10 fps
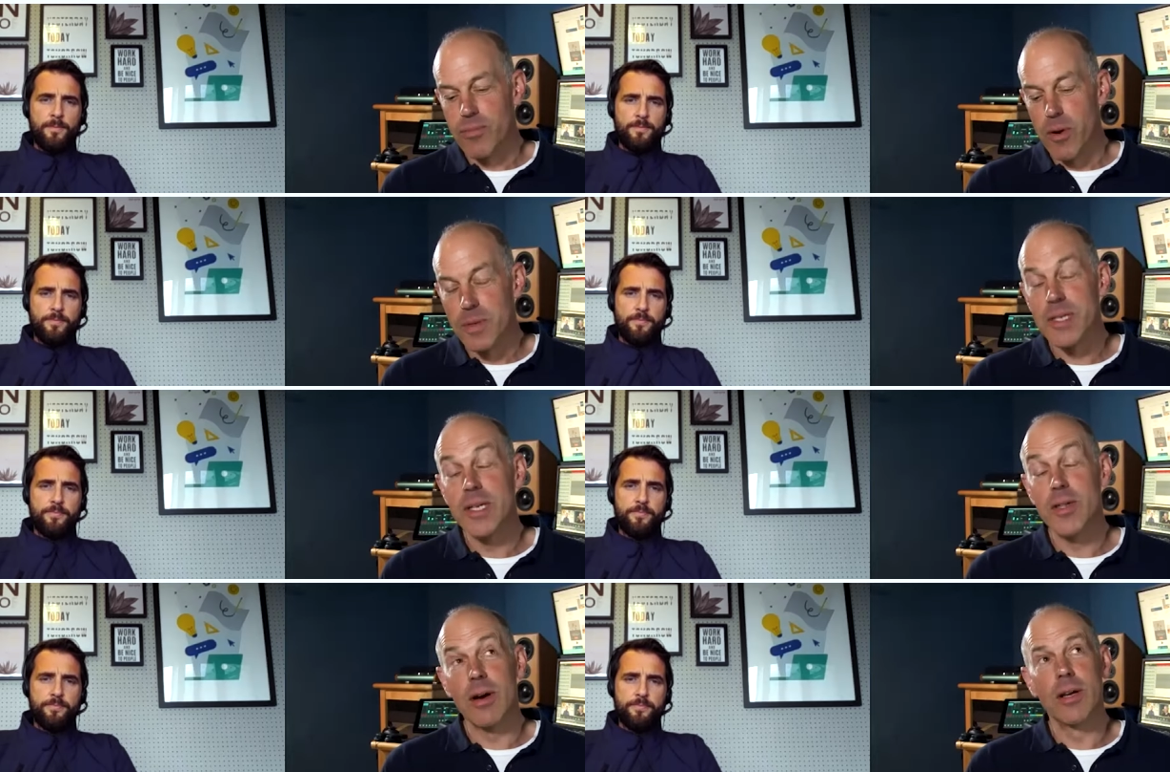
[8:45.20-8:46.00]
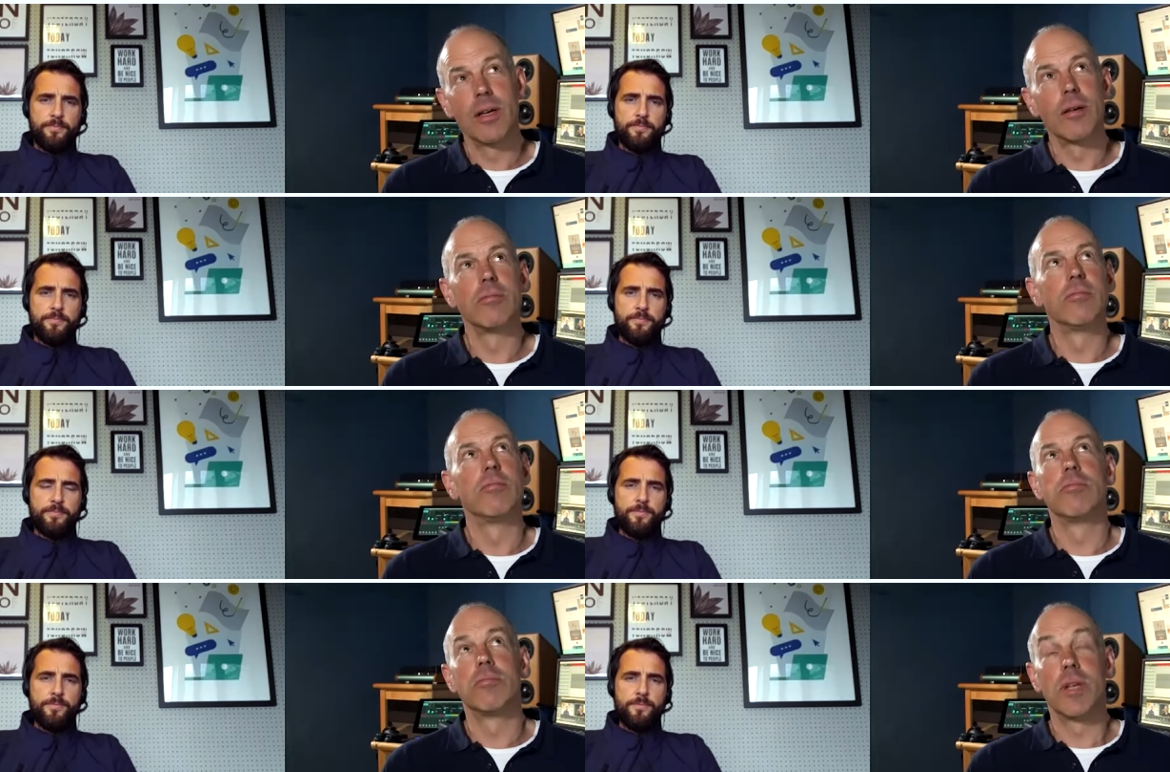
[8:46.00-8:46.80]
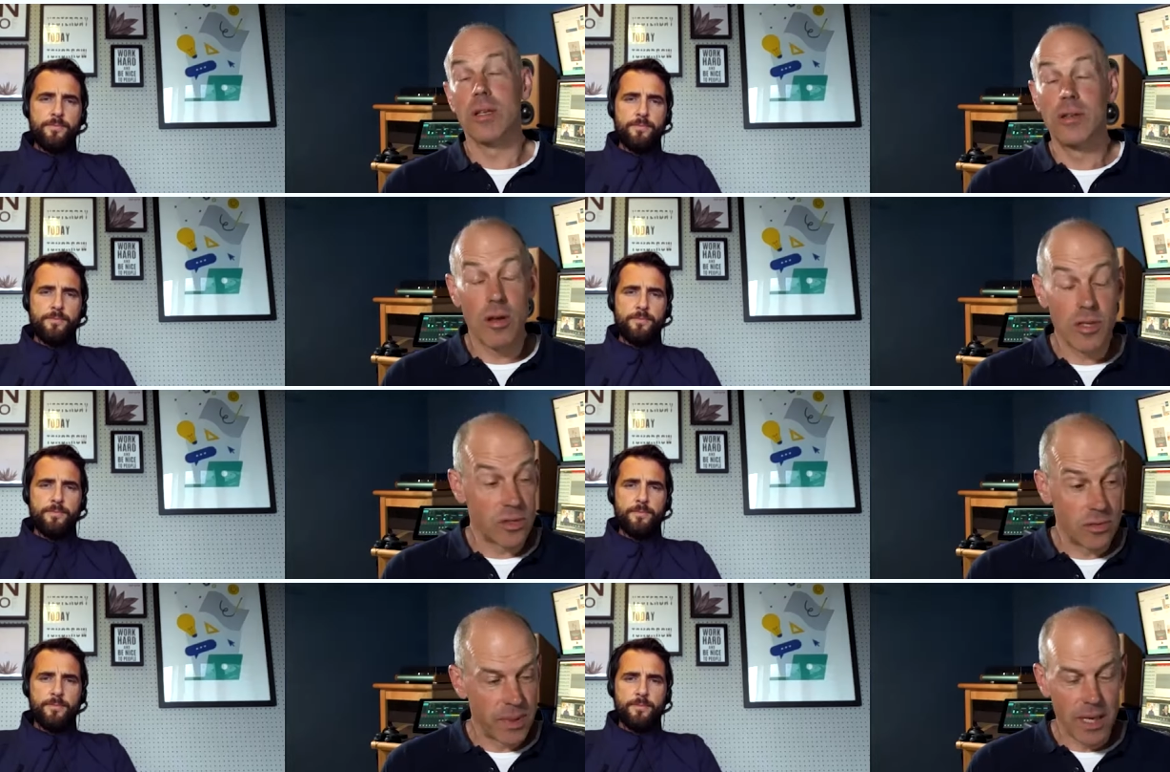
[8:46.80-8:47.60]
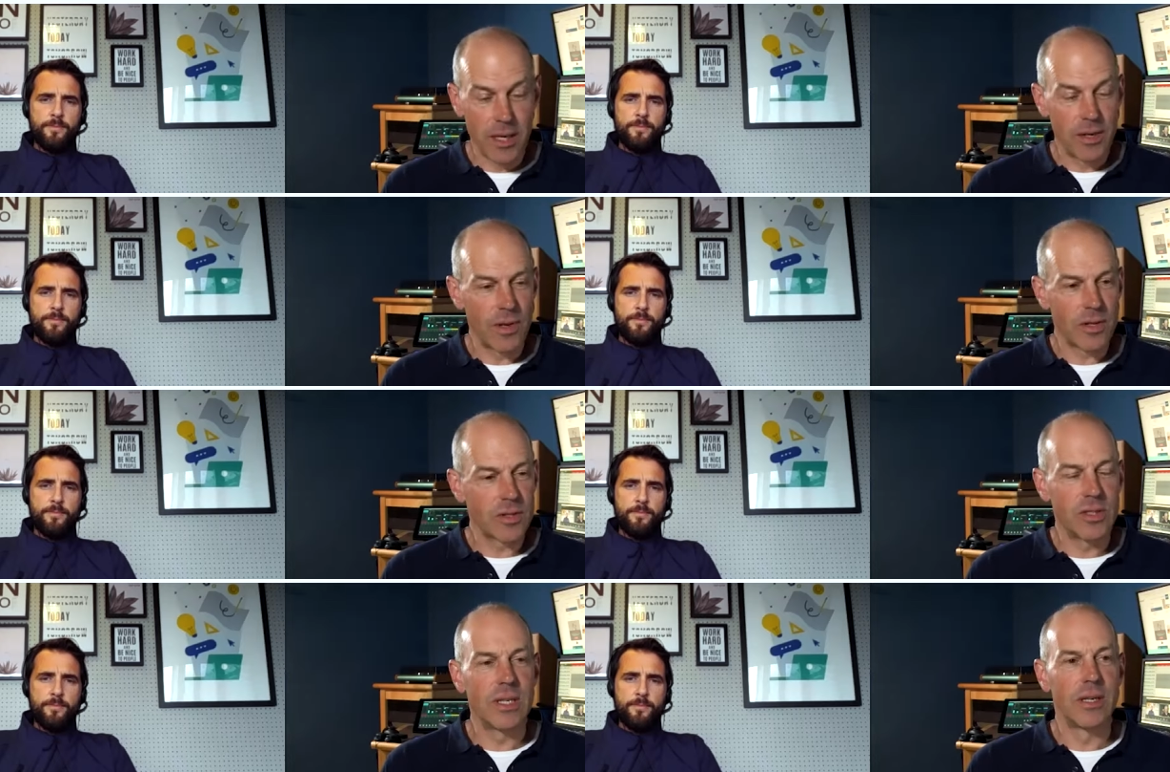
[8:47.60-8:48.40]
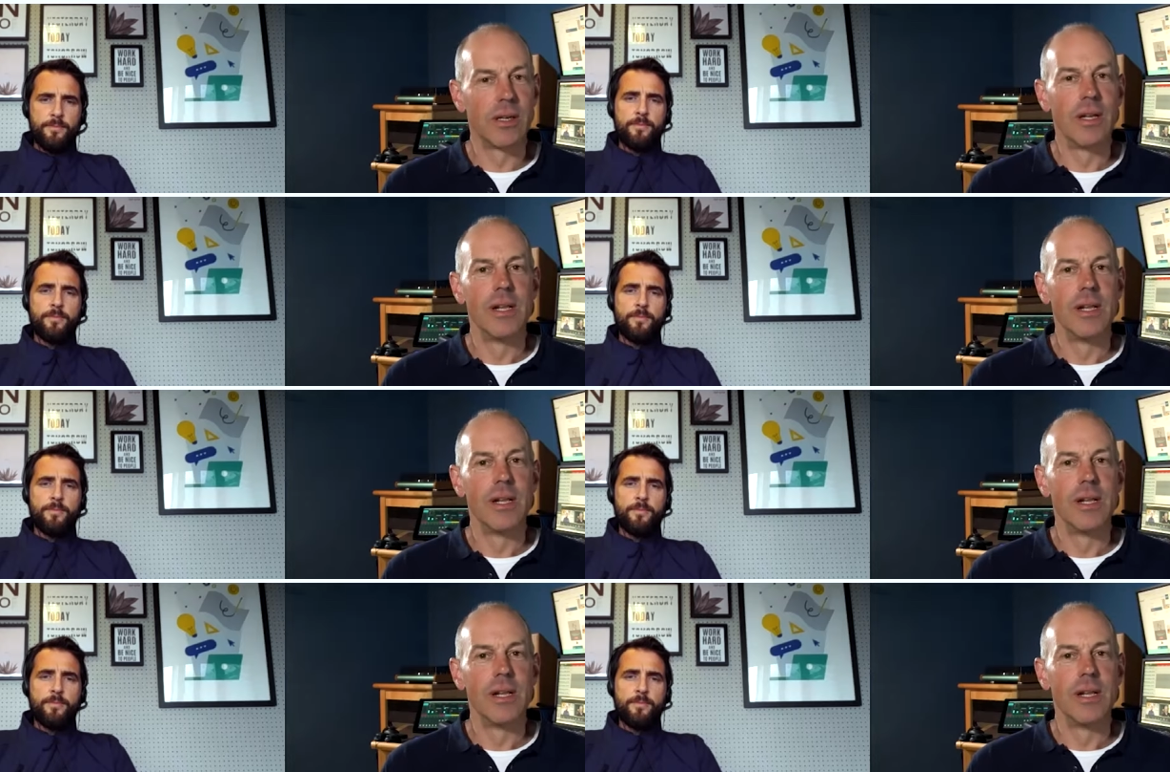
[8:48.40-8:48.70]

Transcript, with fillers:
Speaker 1: property that I owned beginning of last year,